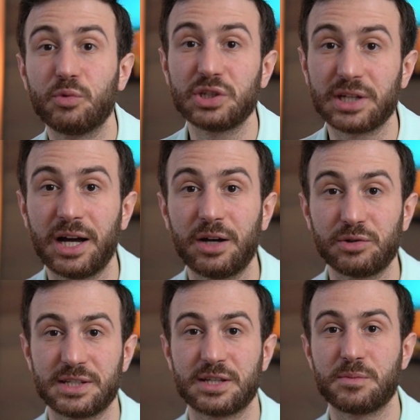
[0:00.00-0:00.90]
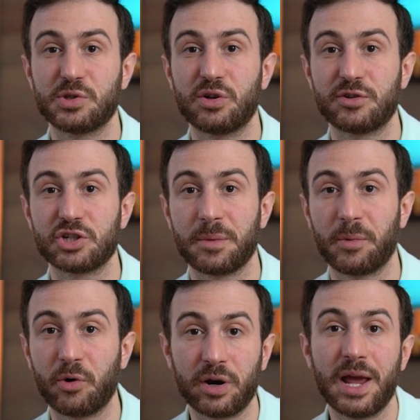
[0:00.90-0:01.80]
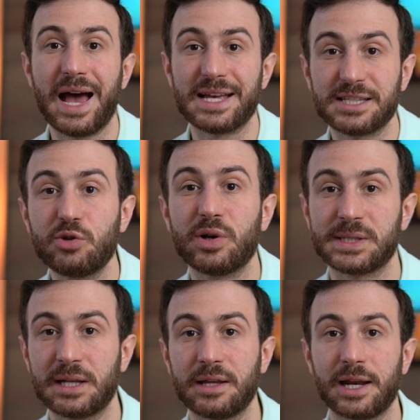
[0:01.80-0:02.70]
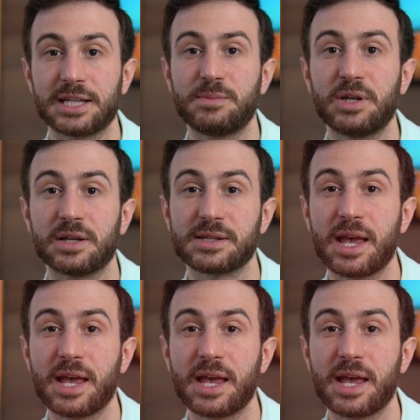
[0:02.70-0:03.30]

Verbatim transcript: would count as an observership or as a US clinical experience.